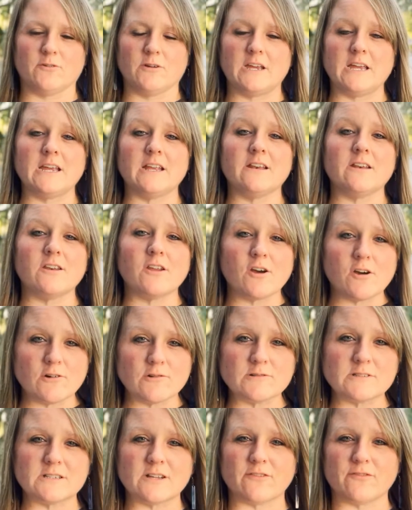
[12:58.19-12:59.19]
He
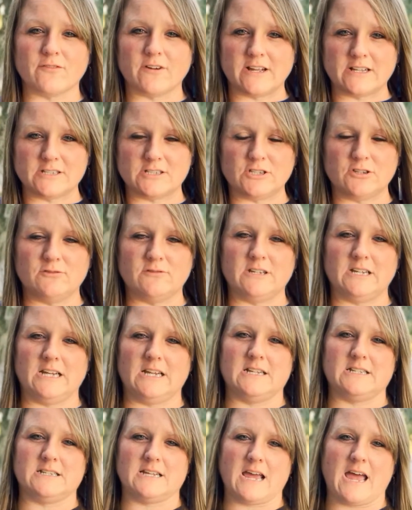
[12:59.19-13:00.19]
knows the friends you
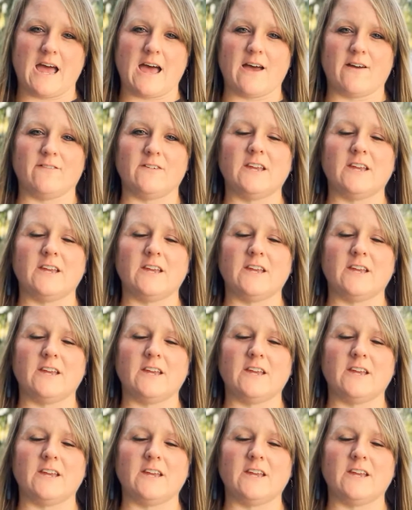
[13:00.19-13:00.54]
need to have.